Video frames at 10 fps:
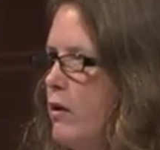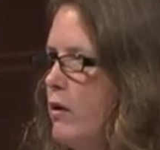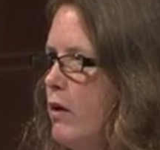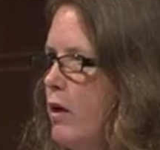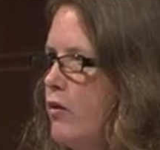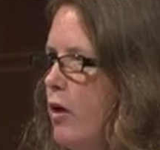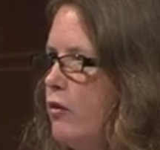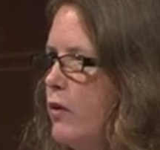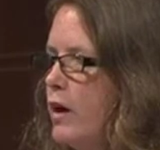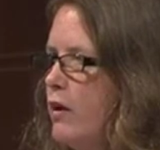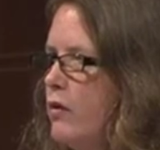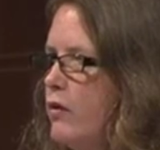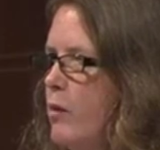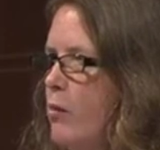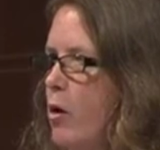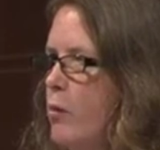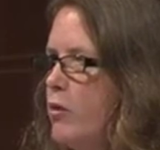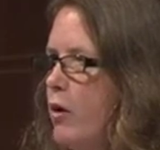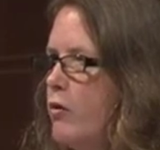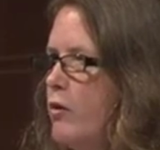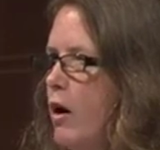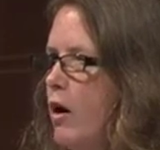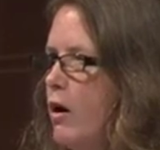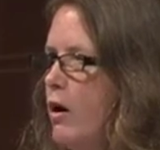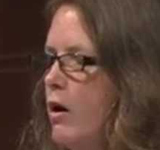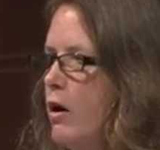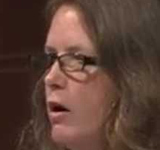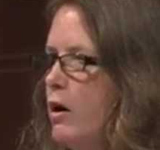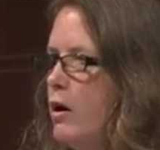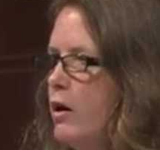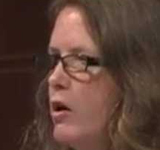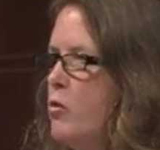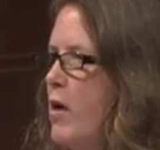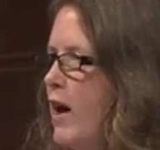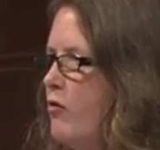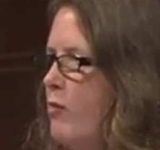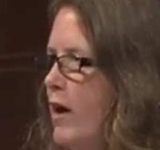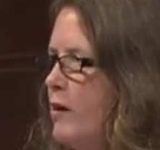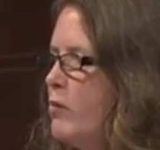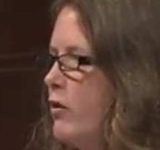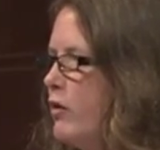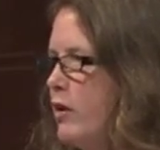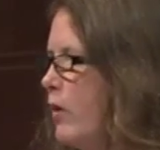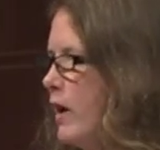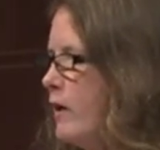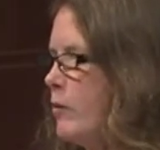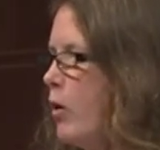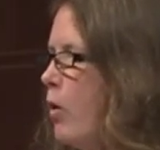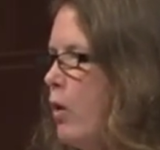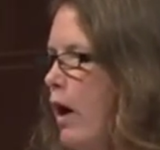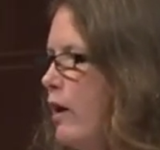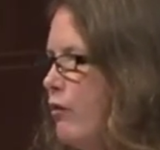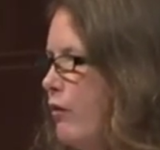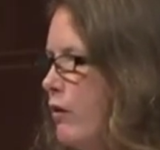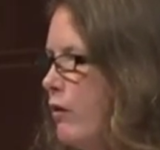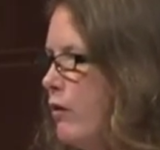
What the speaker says: it's also the case that some poems are you may have been implicitly writing them your whole life,